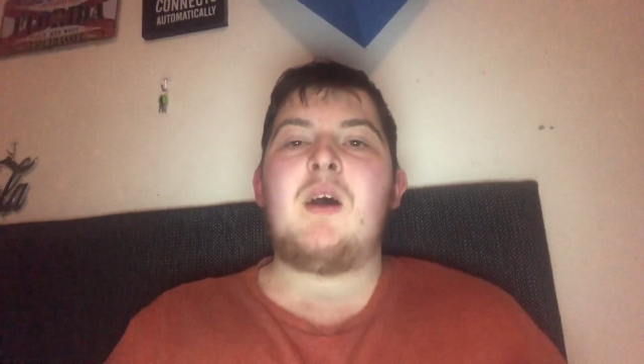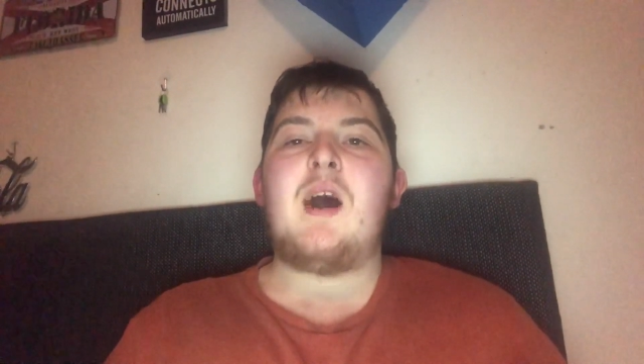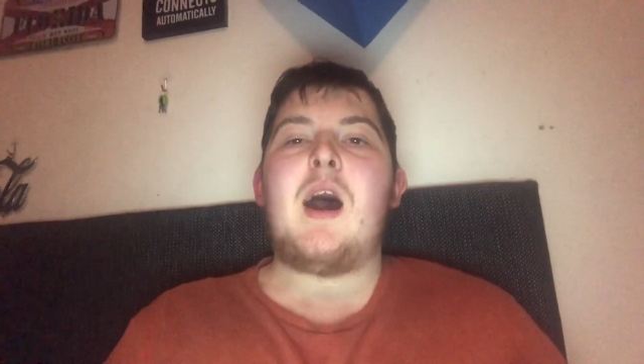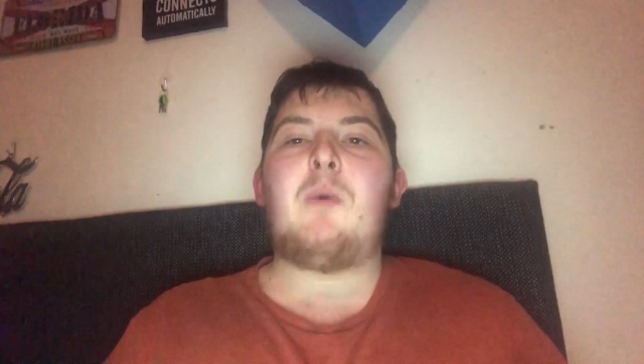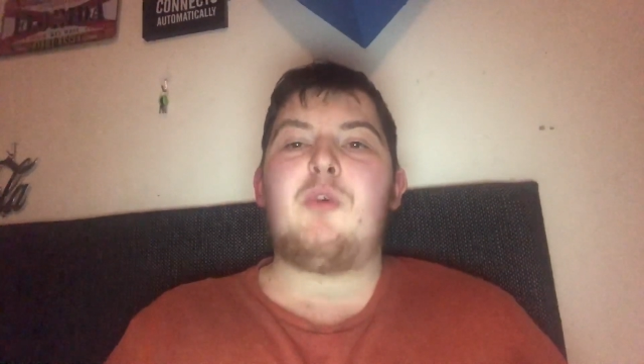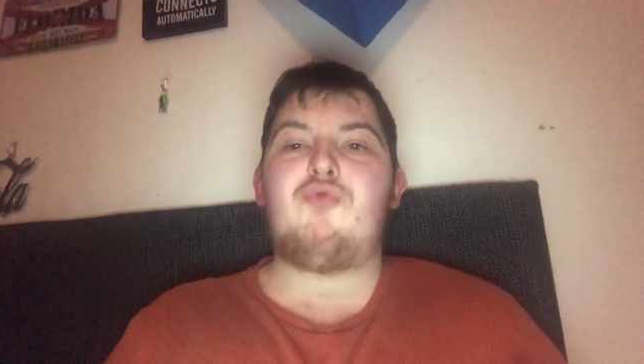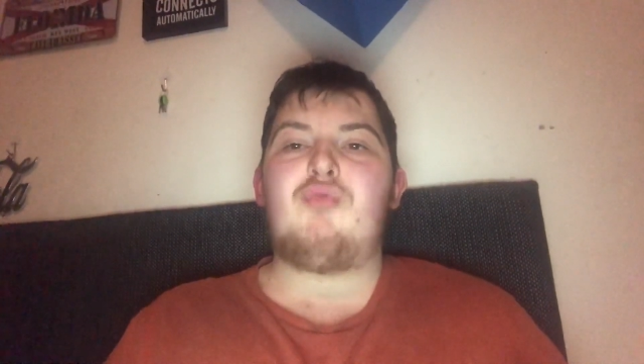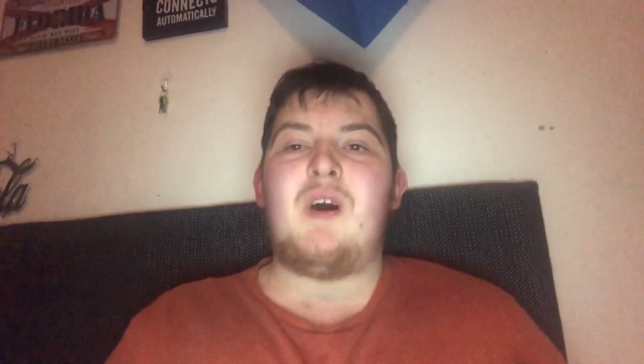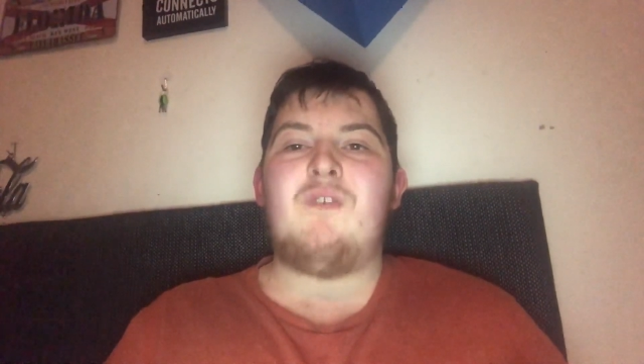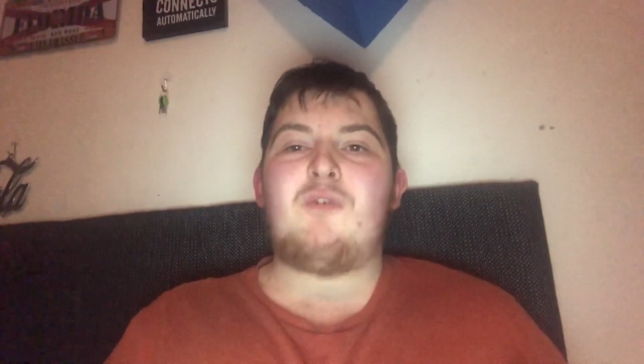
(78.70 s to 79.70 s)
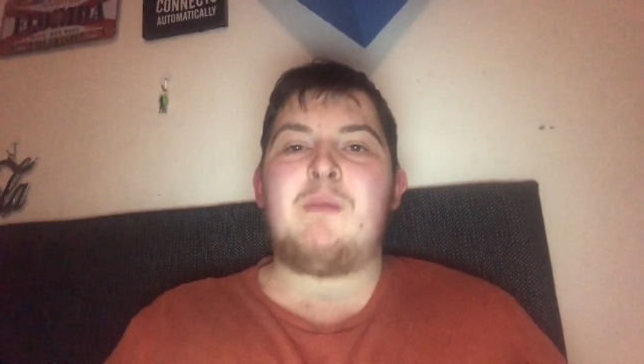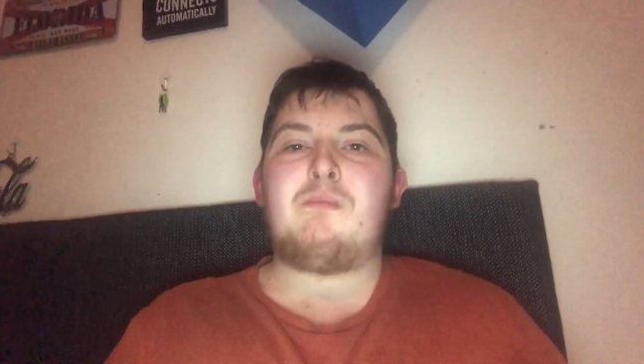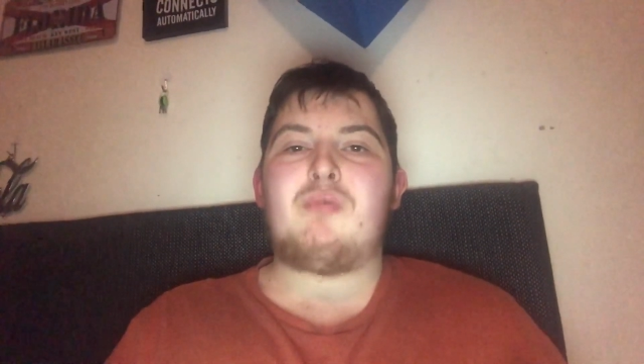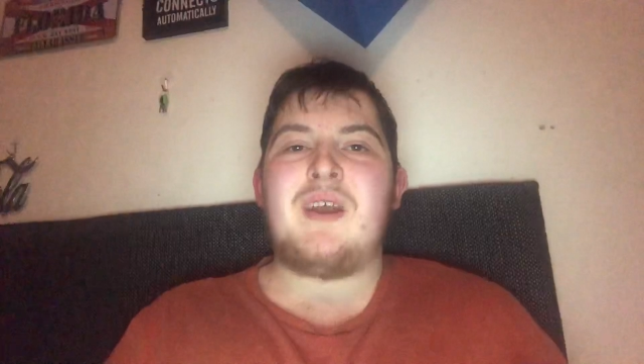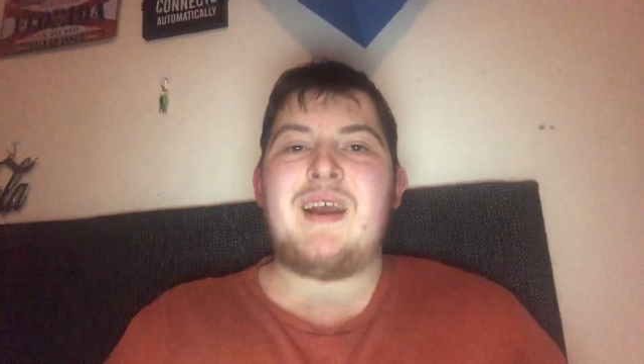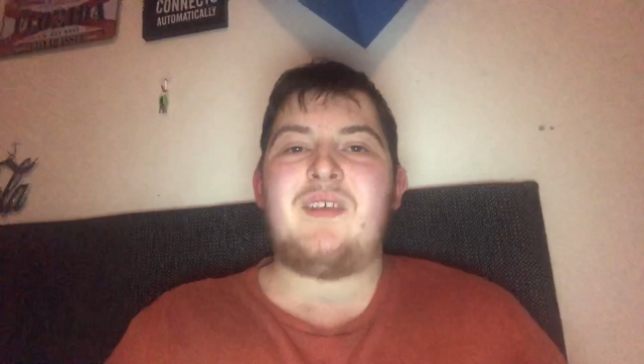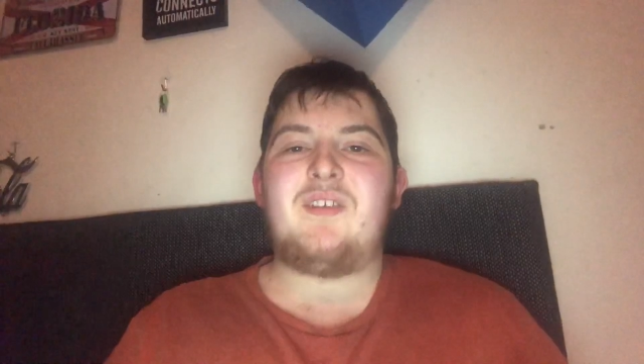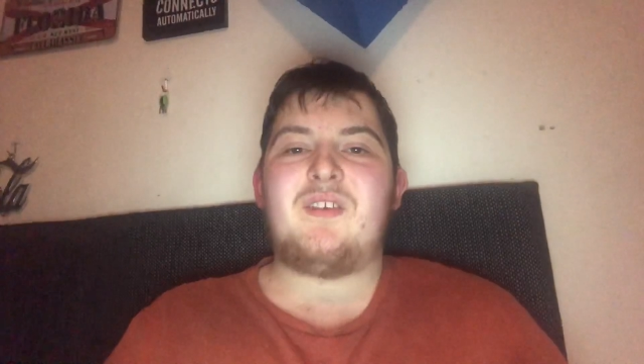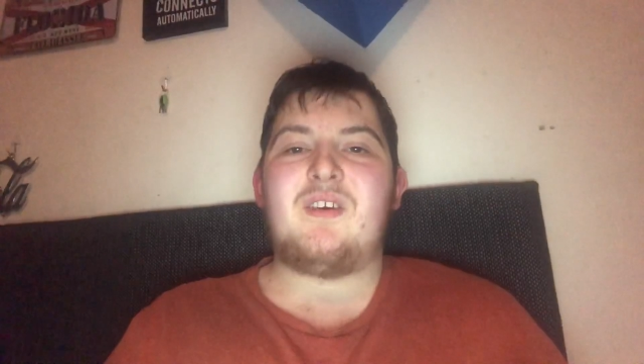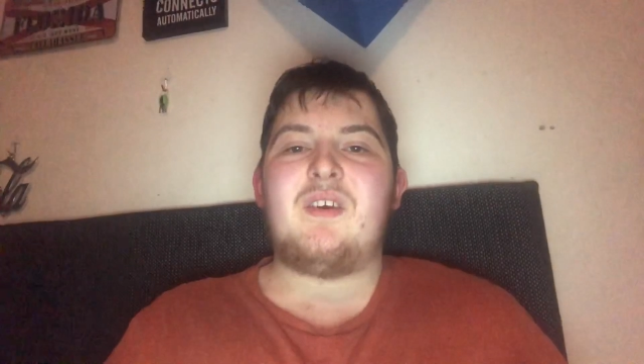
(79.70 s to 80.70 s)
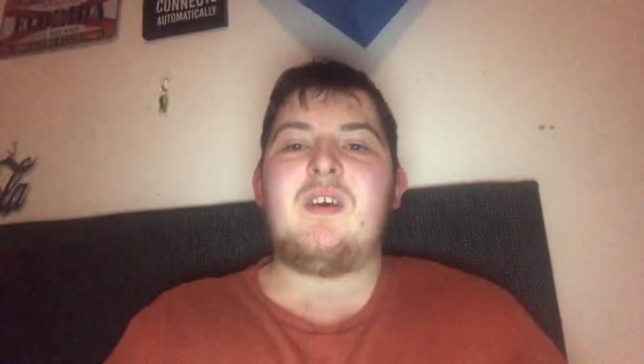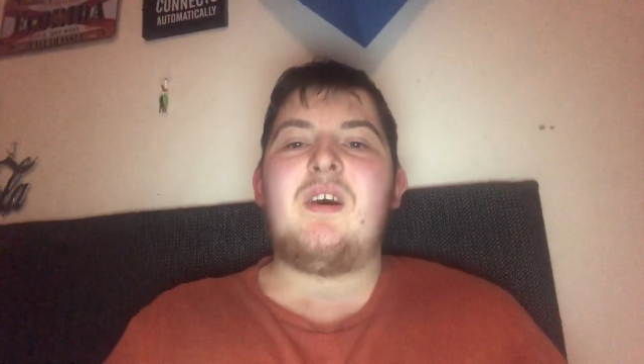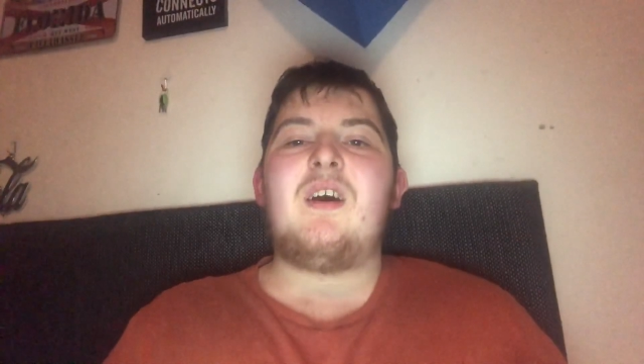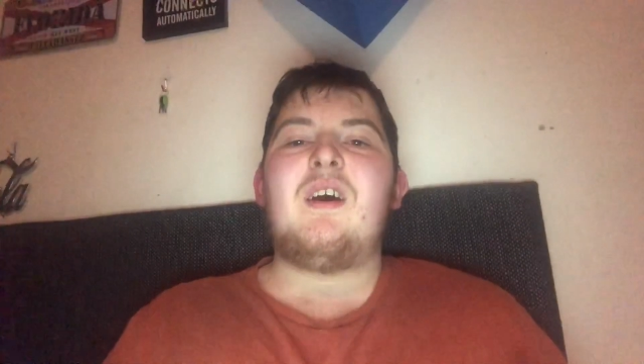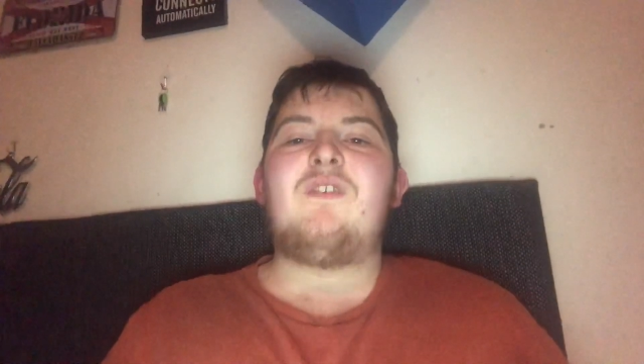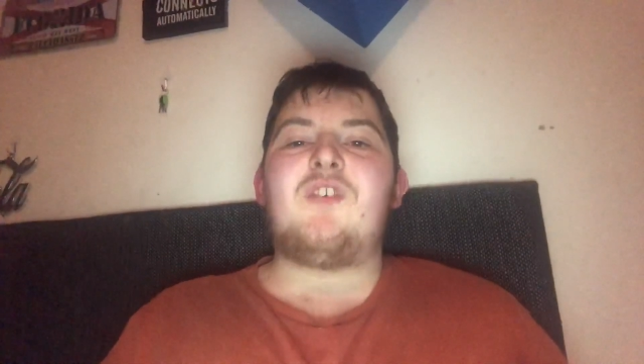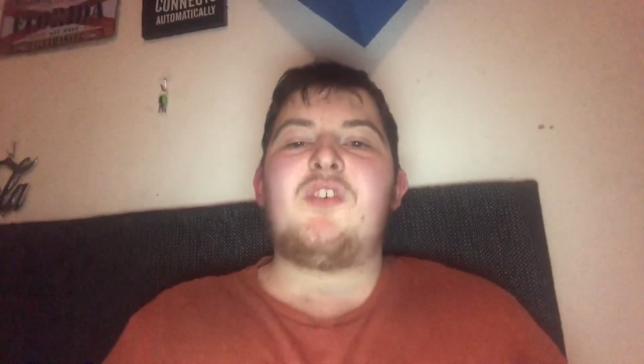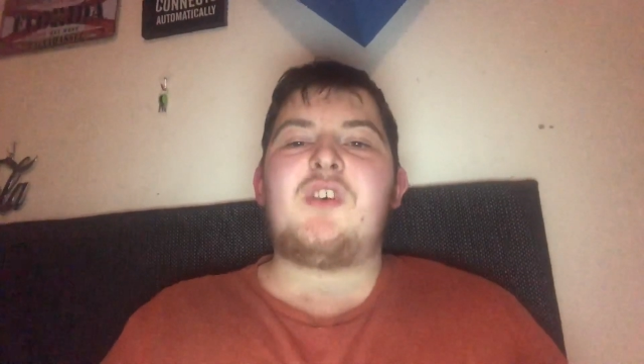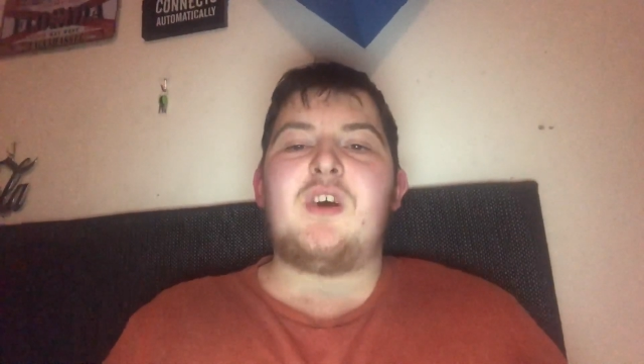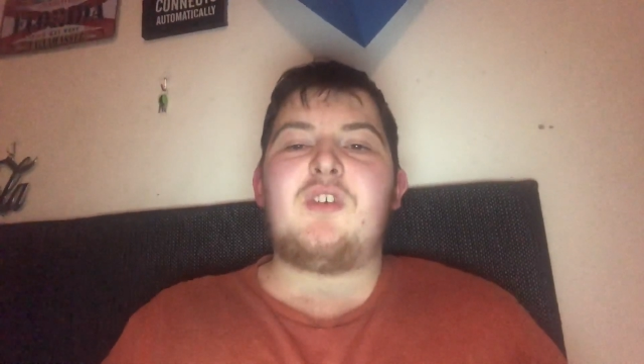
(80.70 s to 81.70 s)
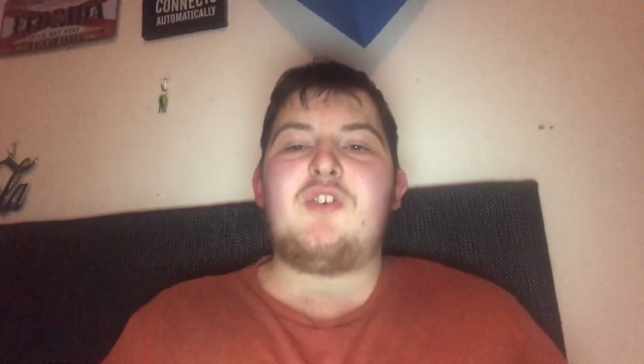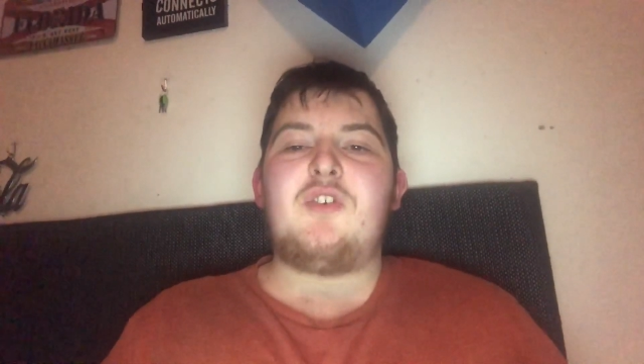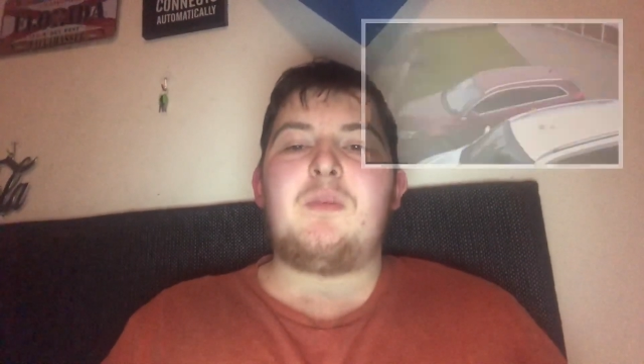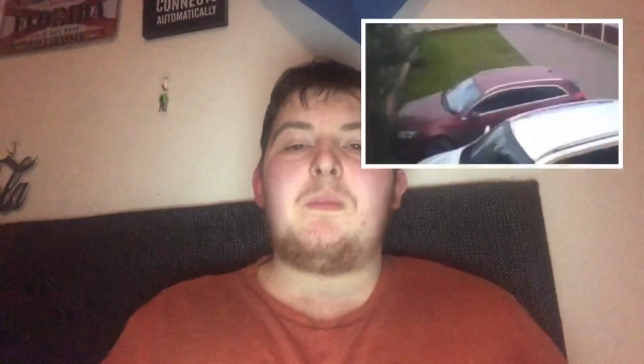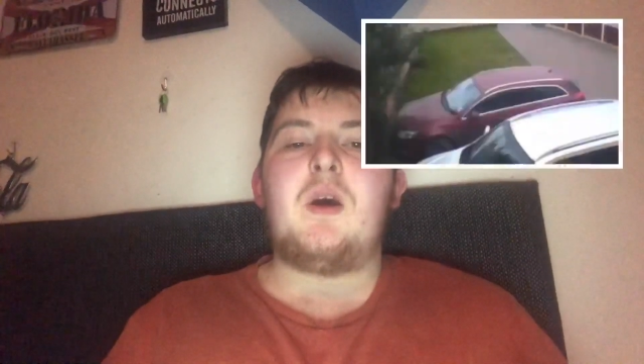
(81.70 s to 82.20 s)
I was rather impressed. For starters,